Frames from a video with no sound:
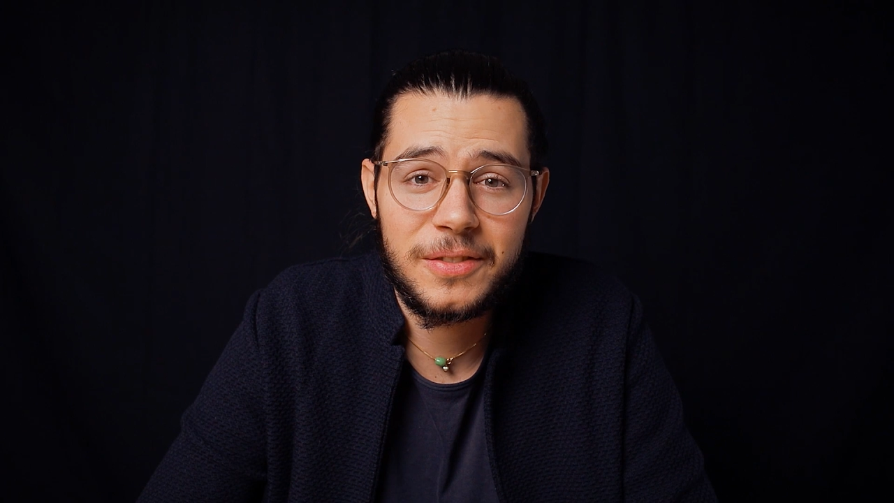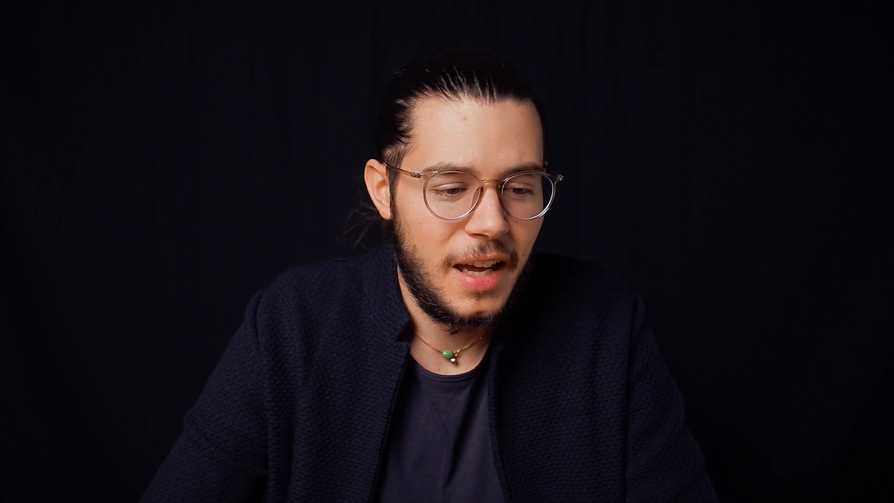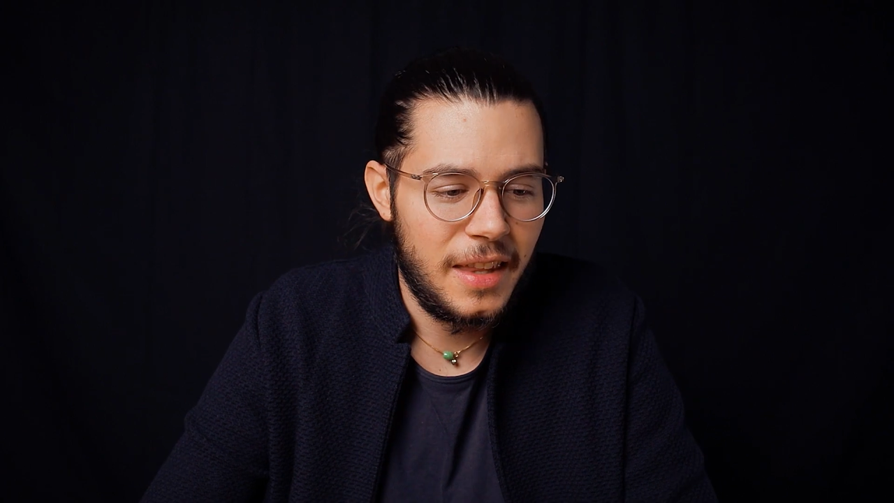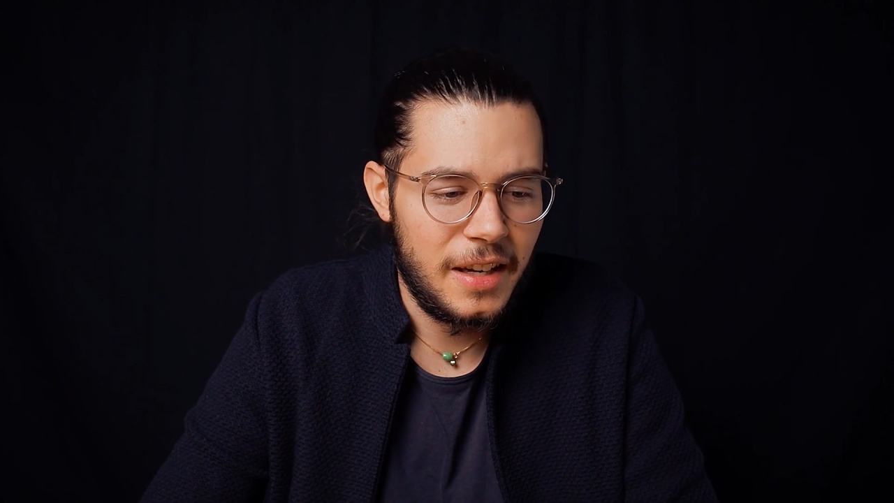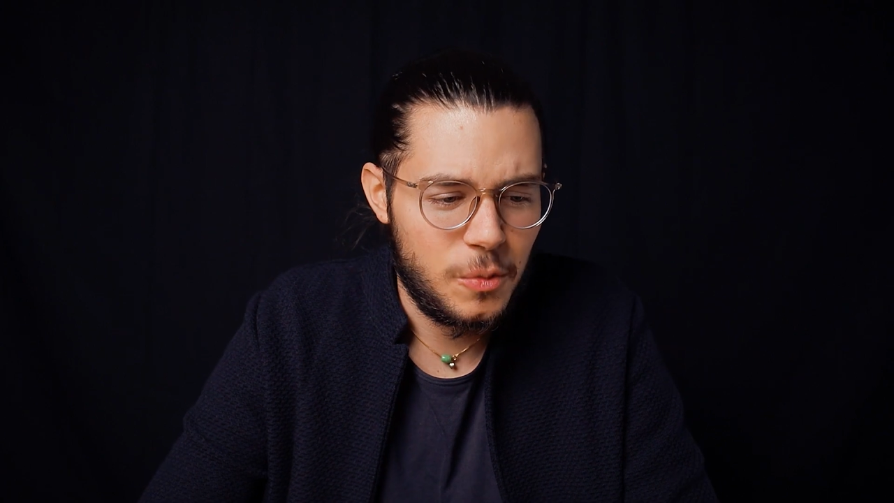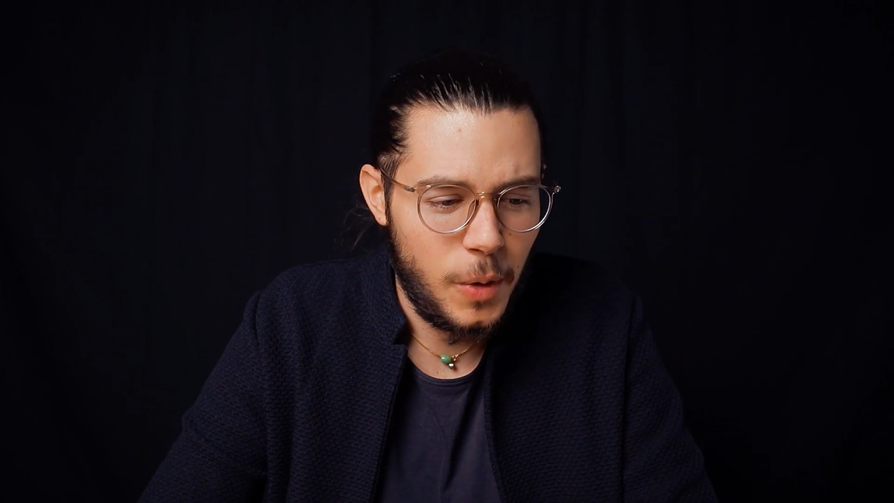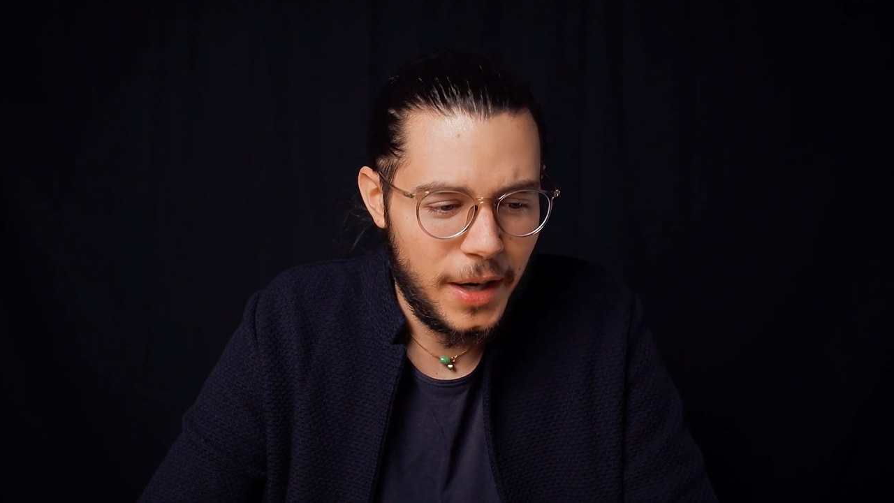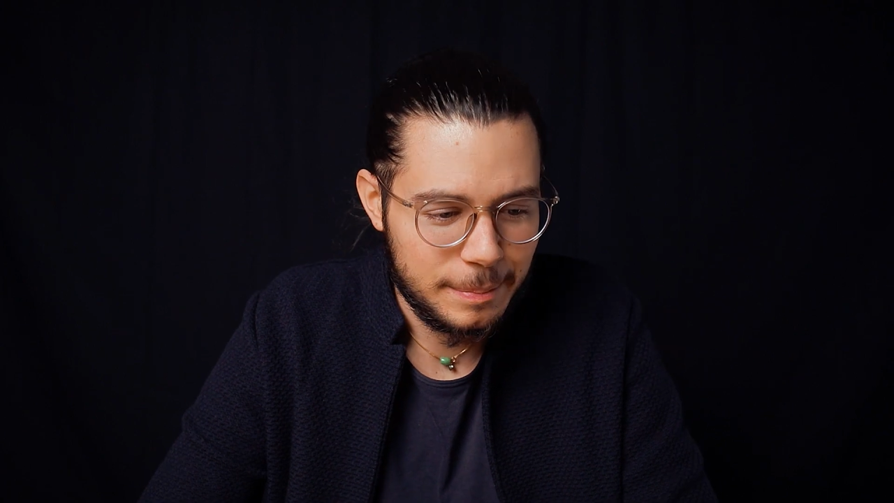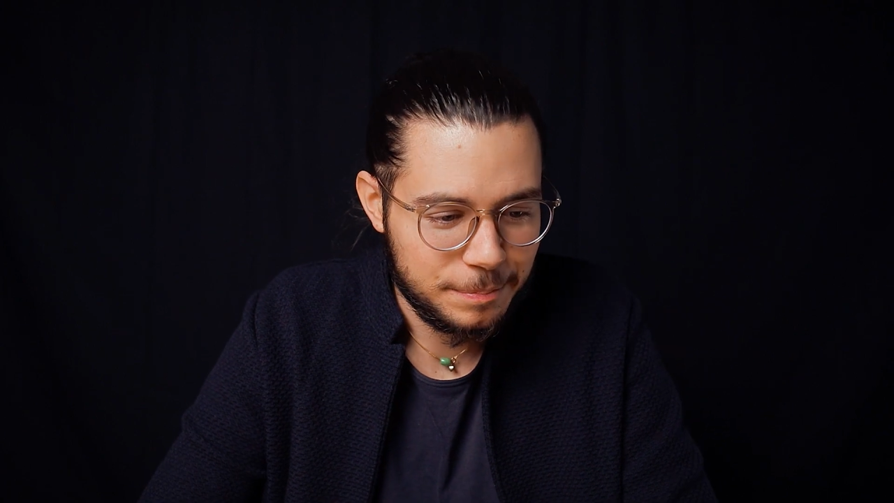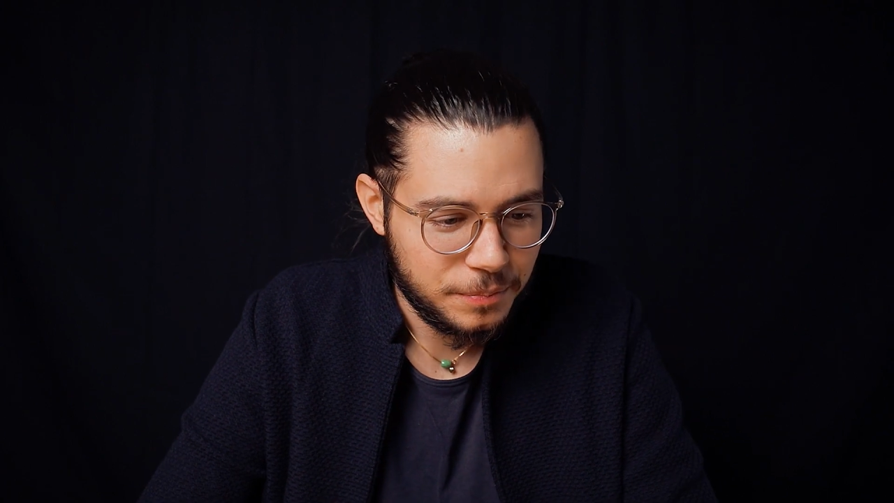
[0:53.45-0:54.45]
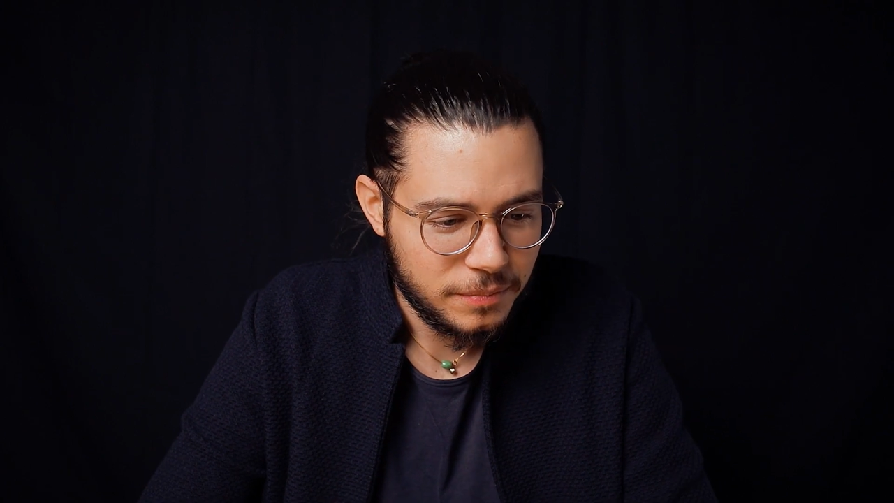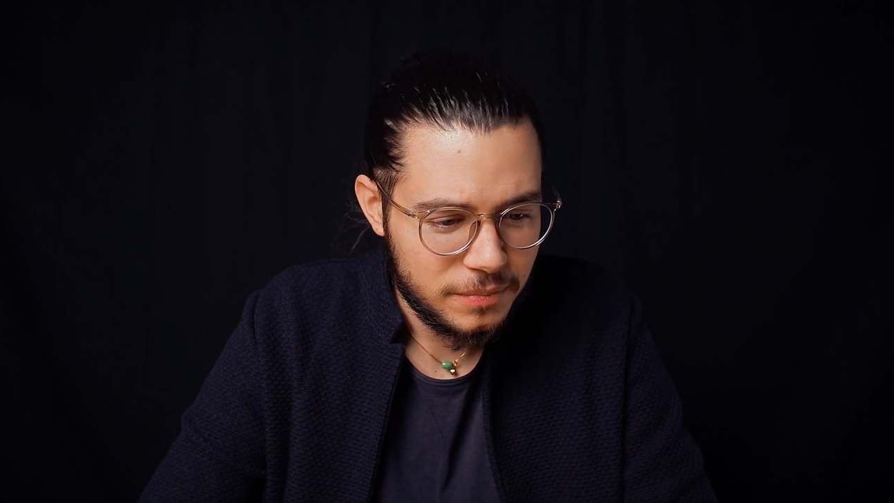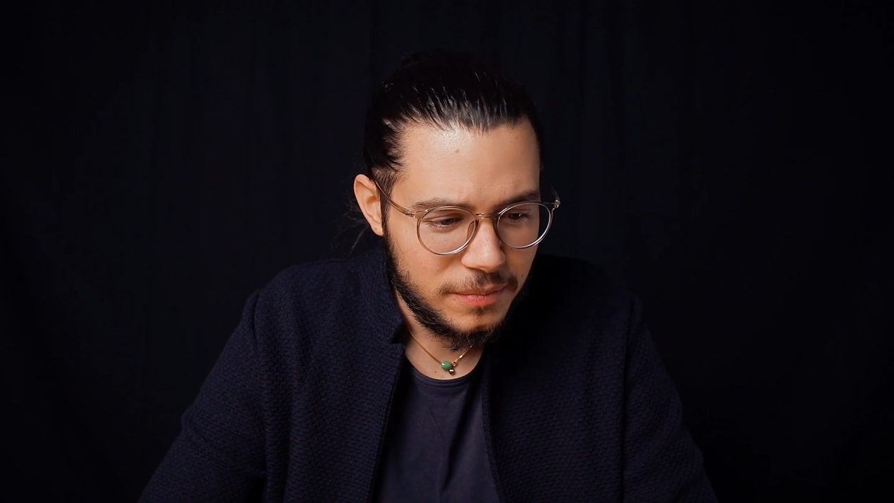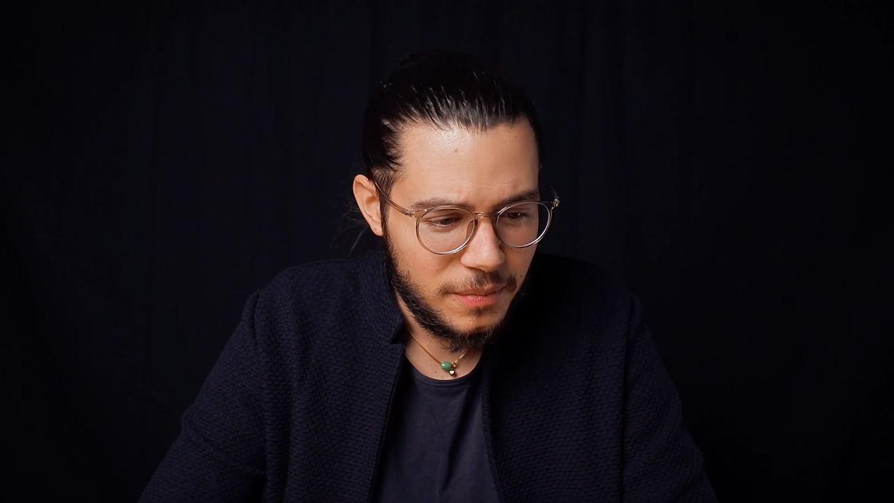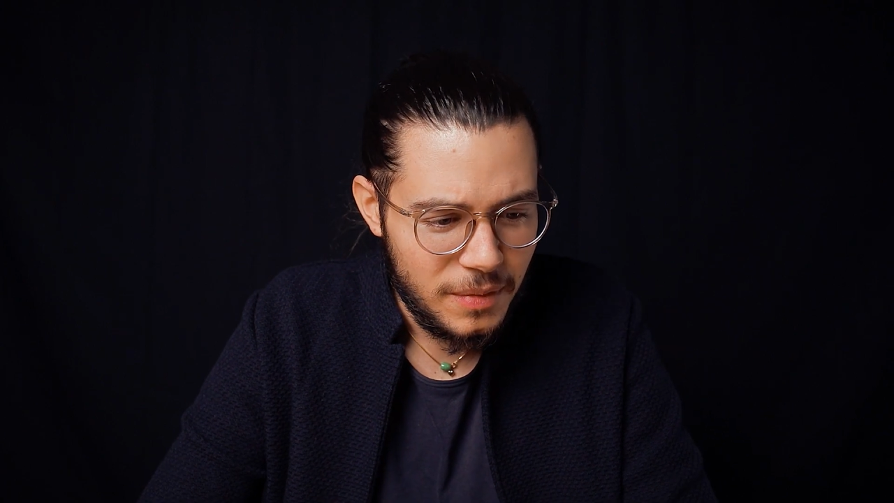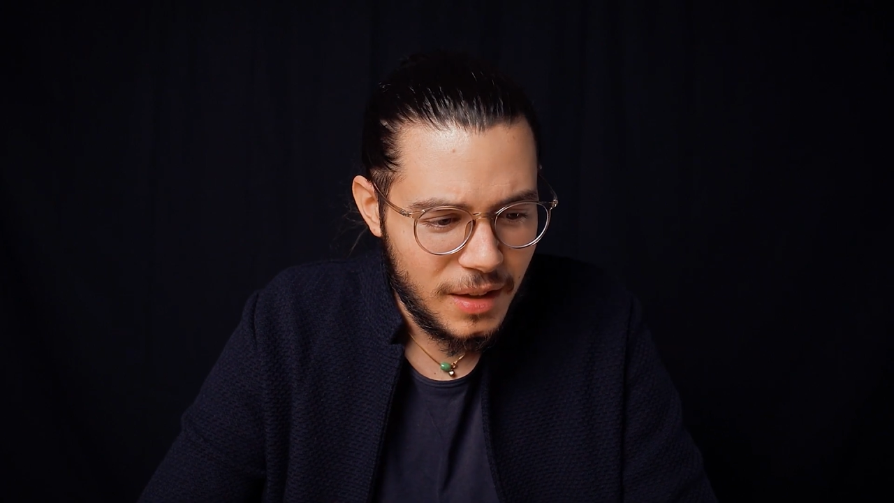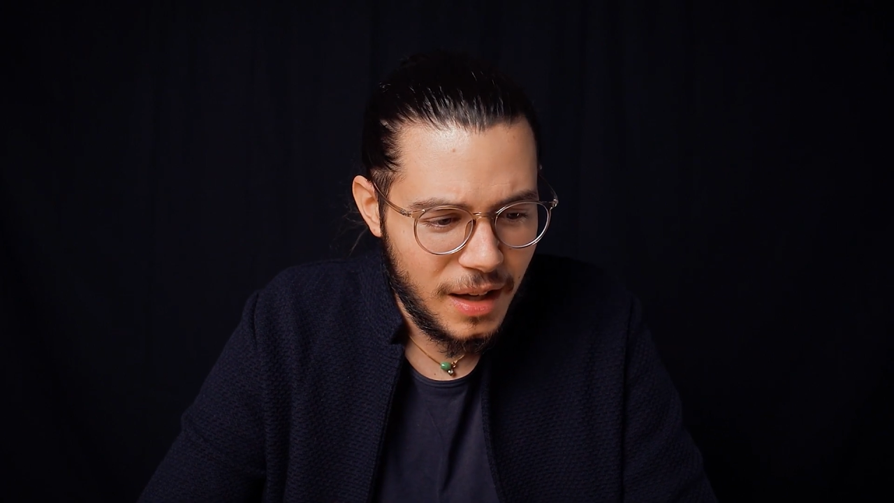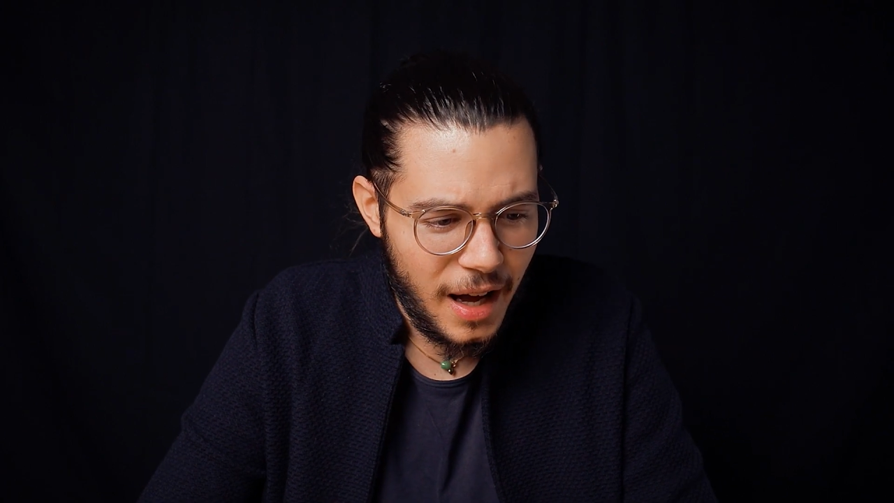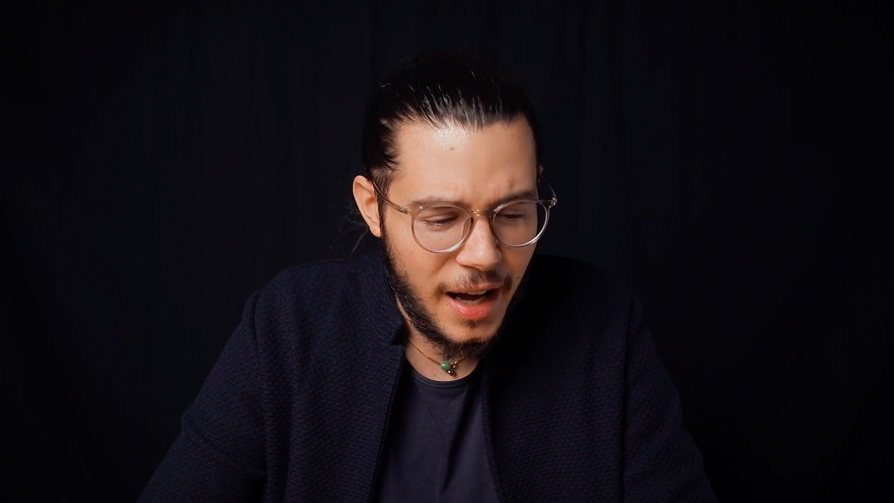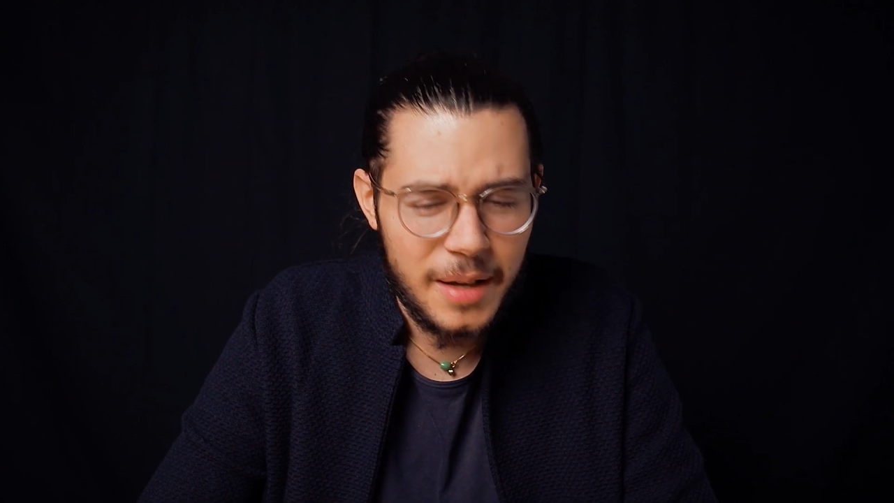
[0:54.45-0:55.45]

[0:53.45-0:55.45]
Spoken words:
And that is why I